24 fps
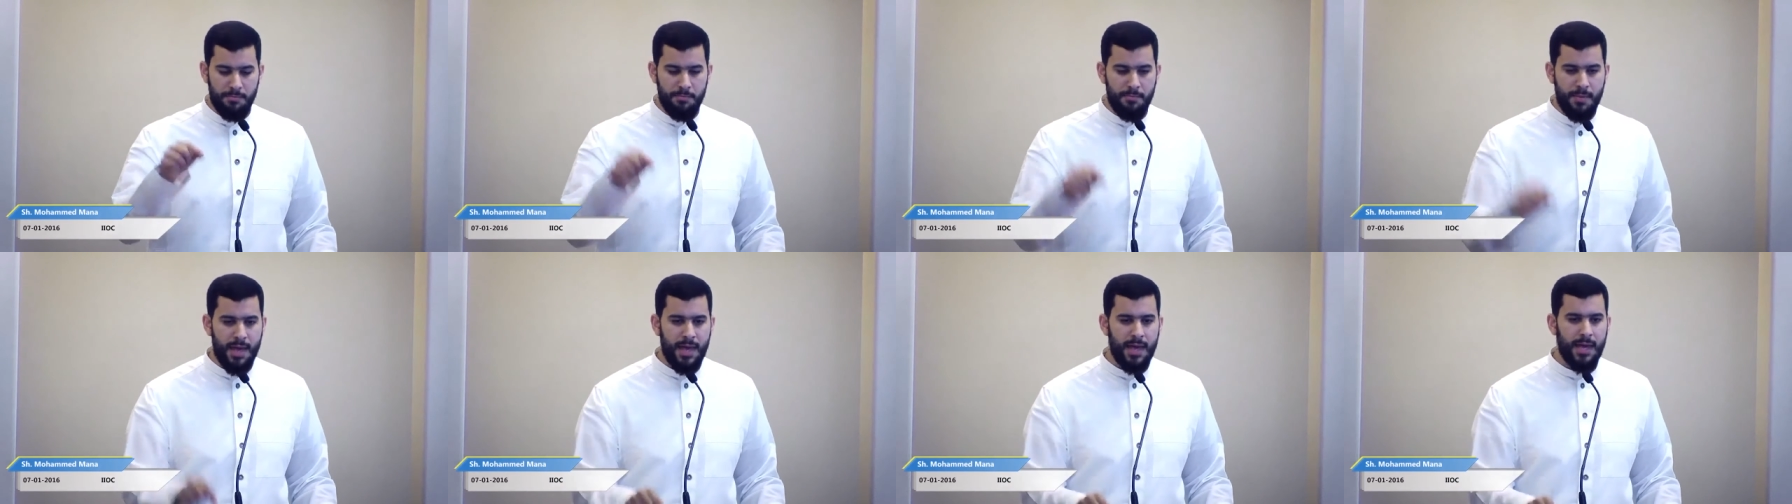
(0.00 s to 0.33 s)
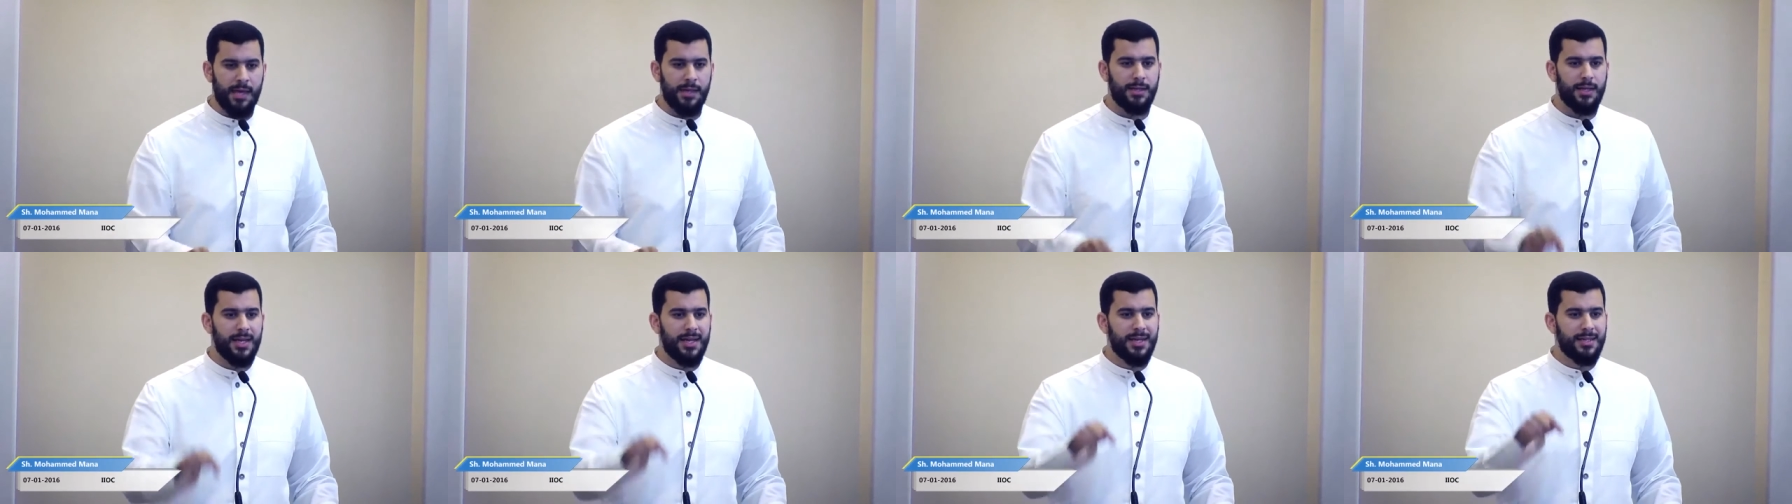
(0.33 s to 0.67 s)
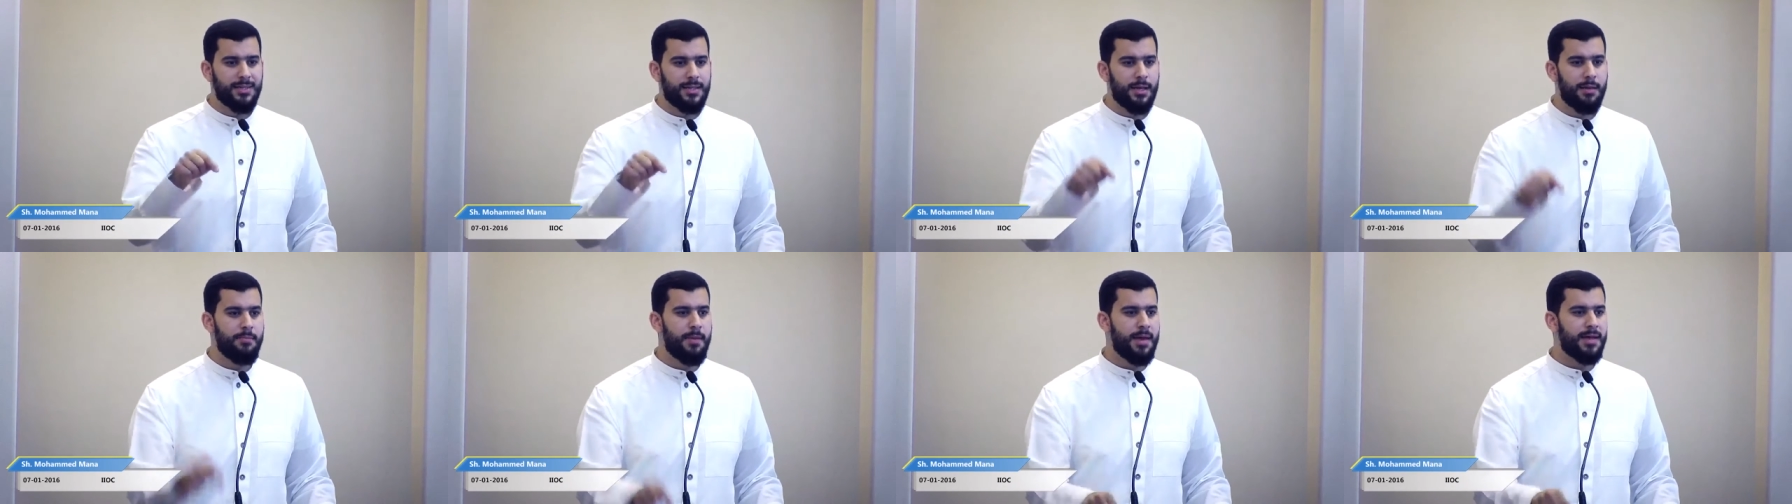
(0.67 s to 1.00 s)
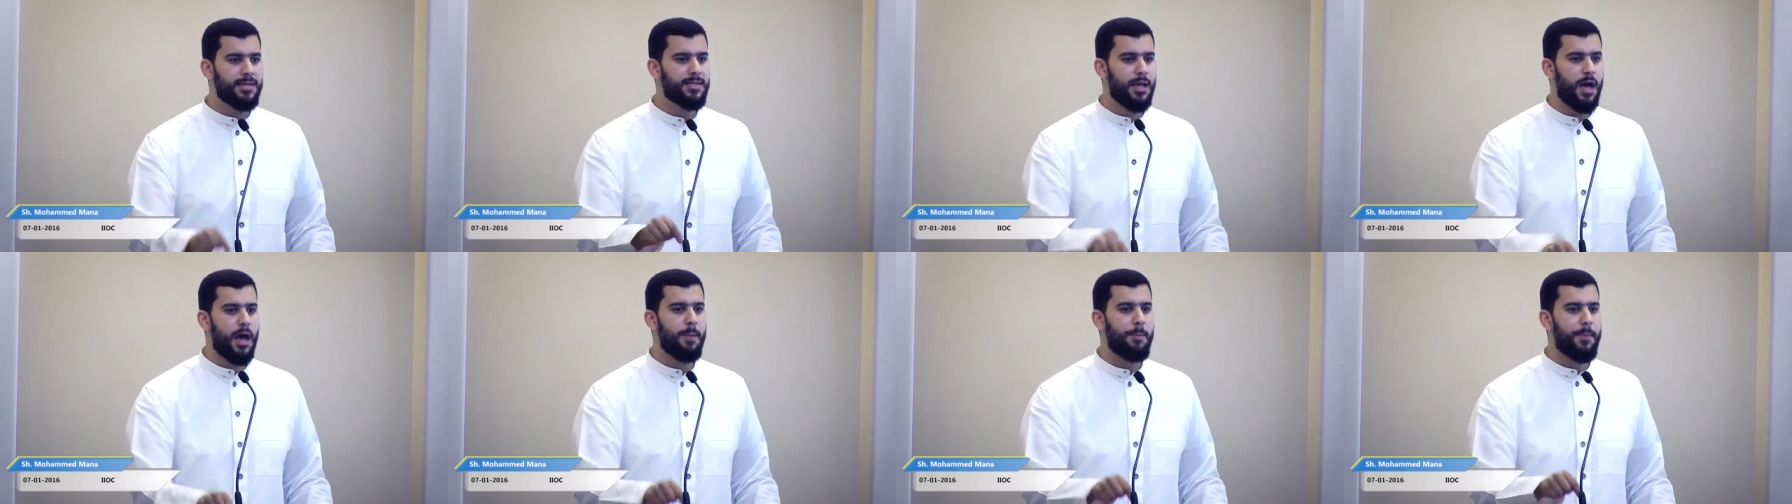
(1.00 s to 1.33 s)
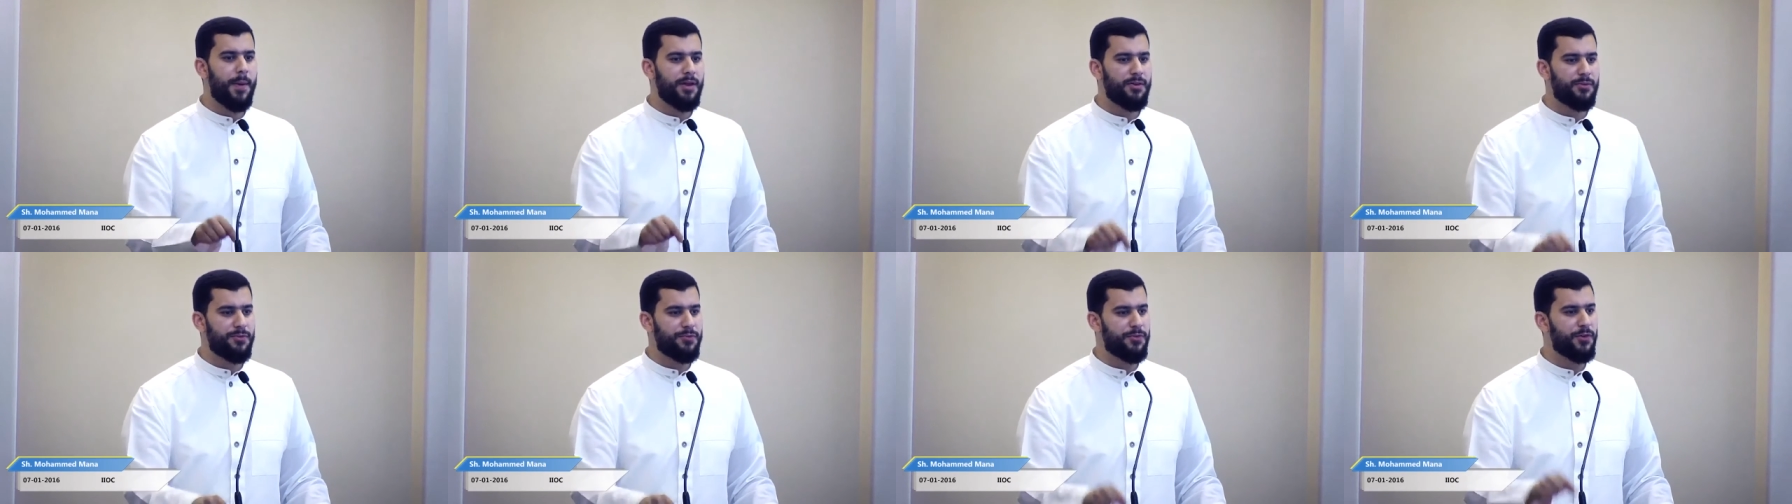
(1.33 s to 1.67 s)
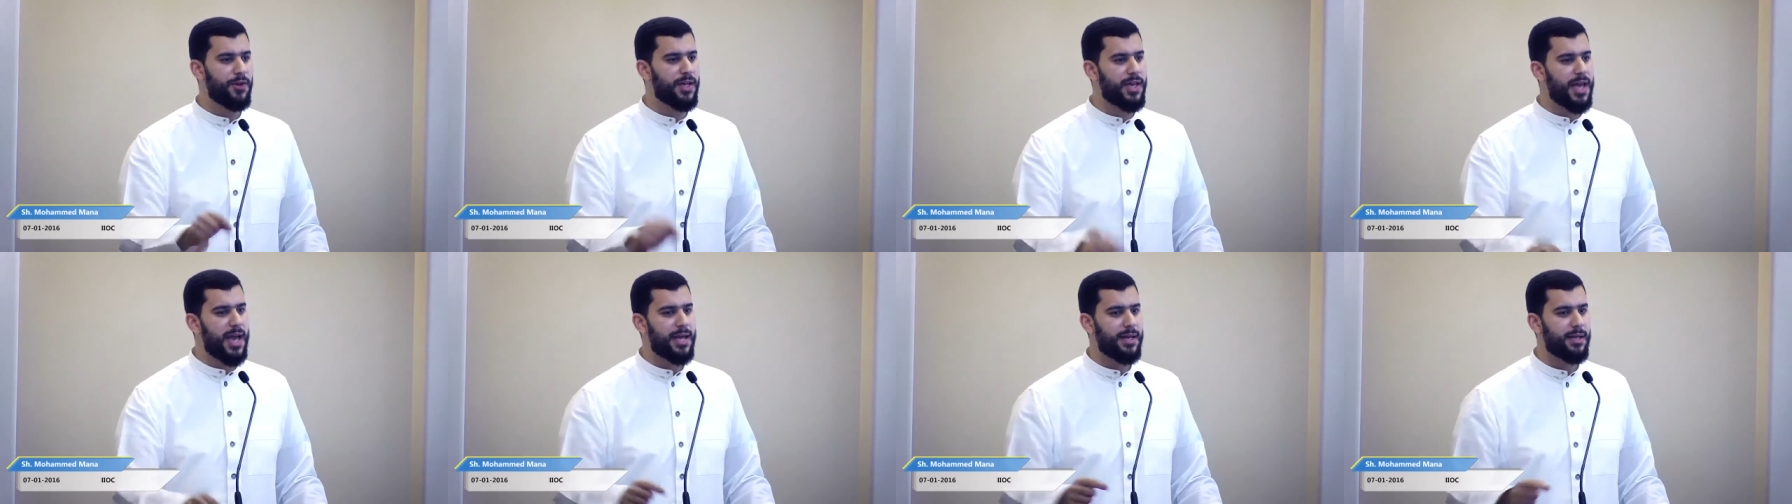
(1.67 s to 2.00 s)
made to mess up and
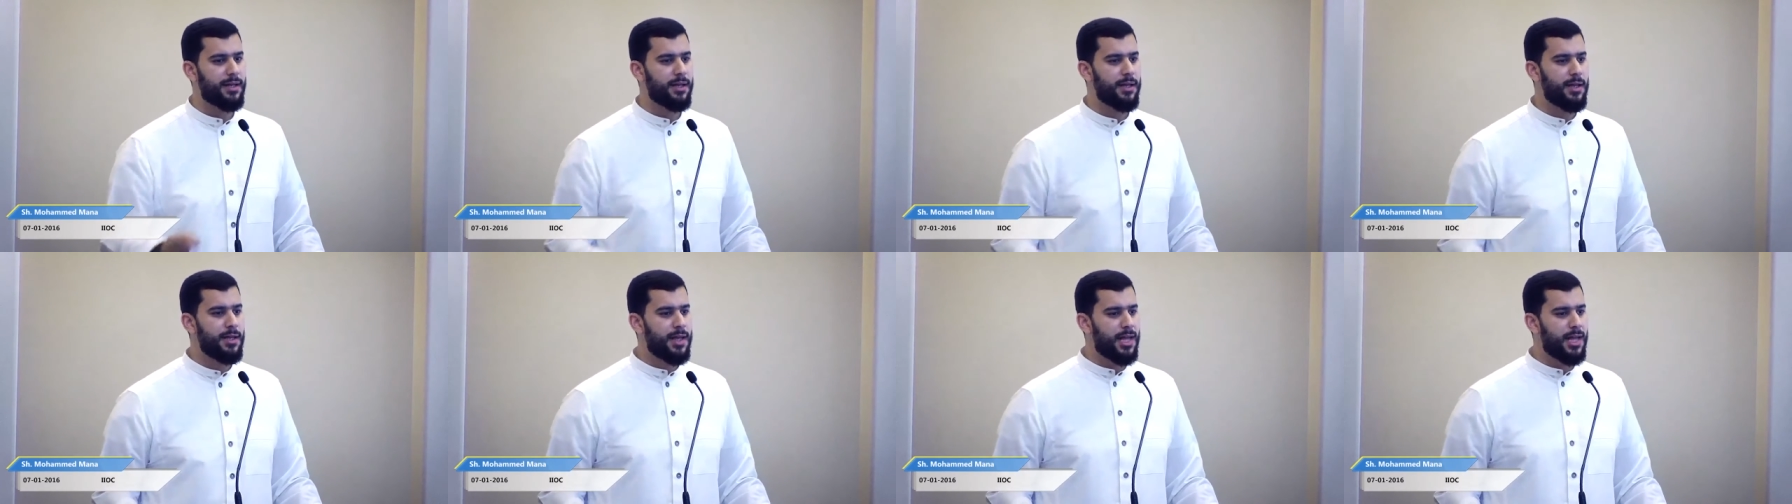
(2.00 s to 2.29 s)
forget.